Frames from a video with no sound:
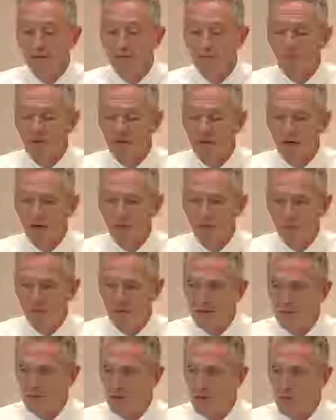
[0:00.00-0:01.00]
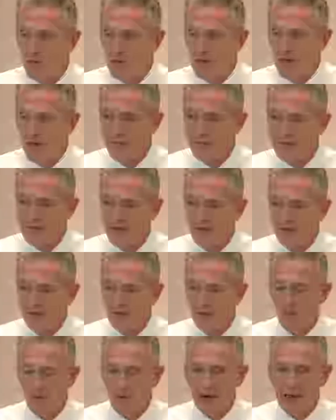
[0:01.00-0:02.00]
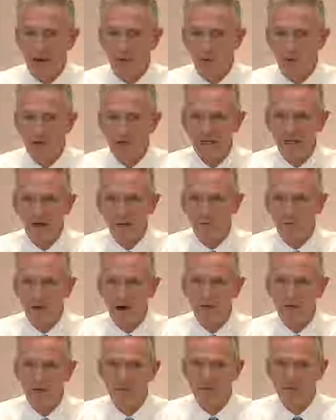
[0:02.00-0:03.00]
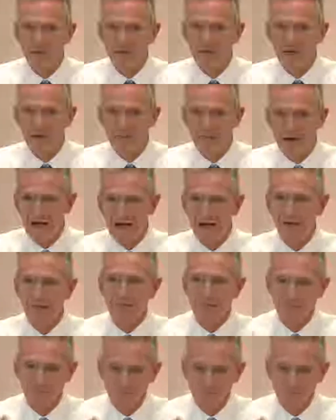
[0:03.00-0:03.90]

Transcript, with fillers: Because people will come and they'll say, well, I want you to pray with me about